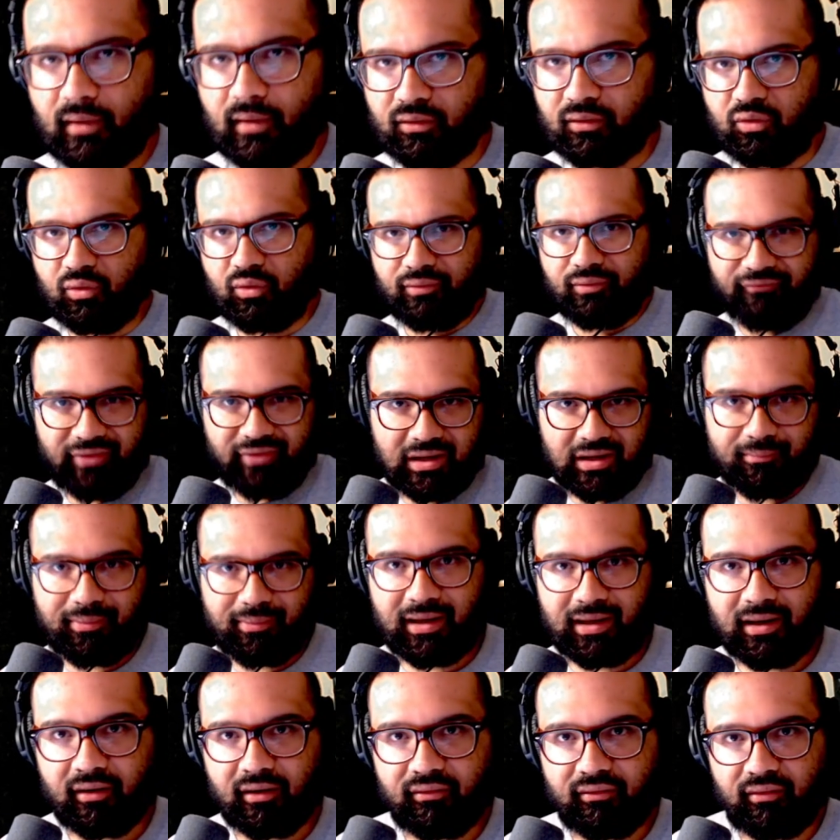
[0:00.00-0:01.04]
doing
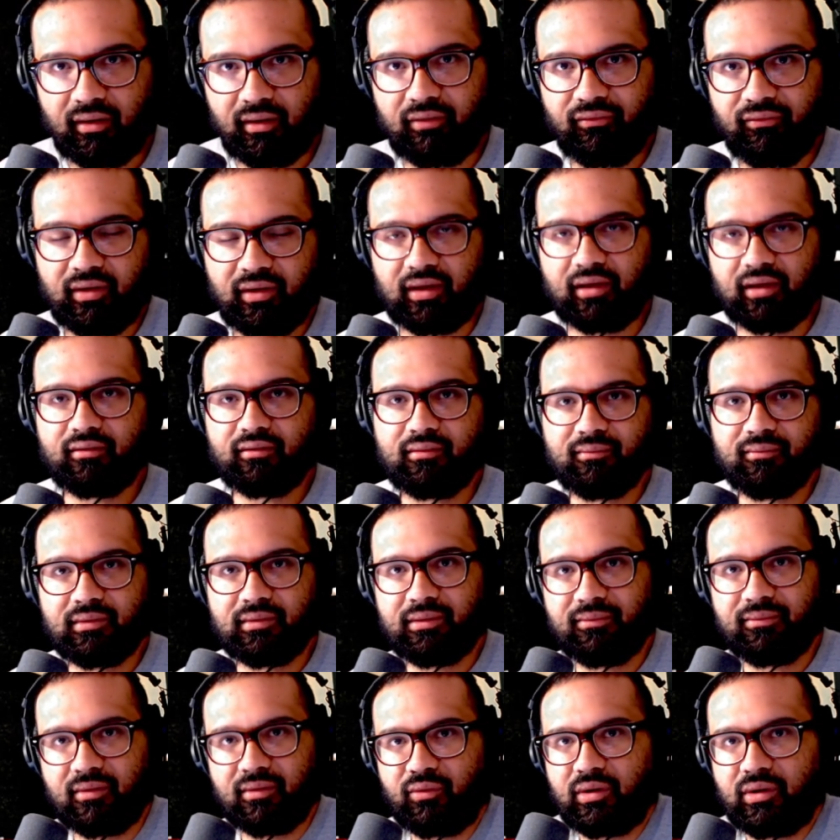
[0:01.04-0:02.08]
vampires AFK.
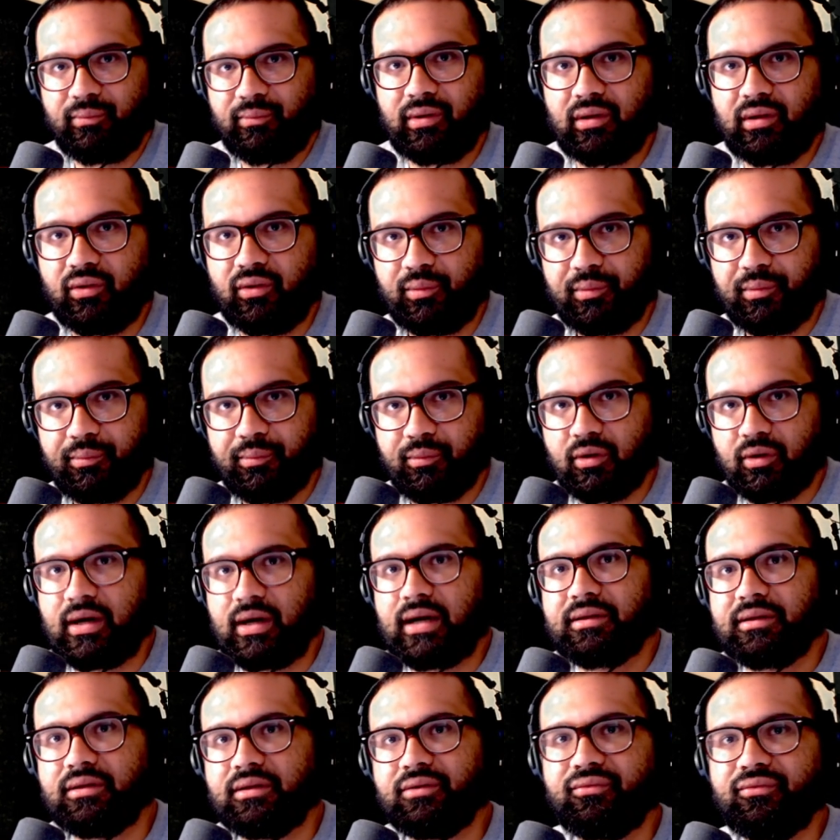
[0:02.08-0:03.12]
Sometimes I want to be a little bit more
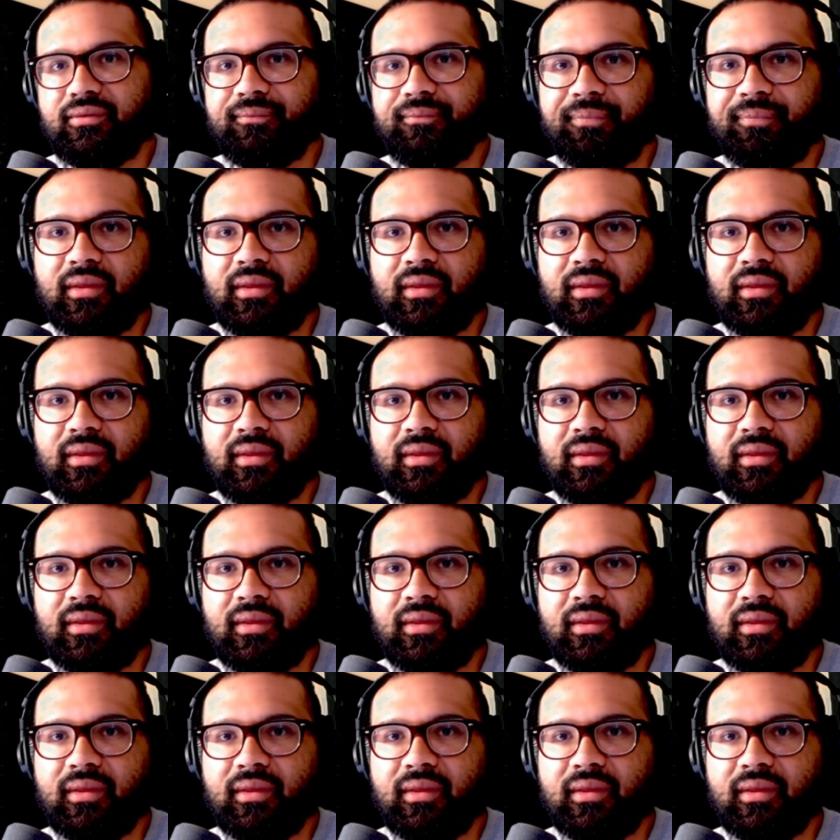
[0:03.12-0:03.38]
active.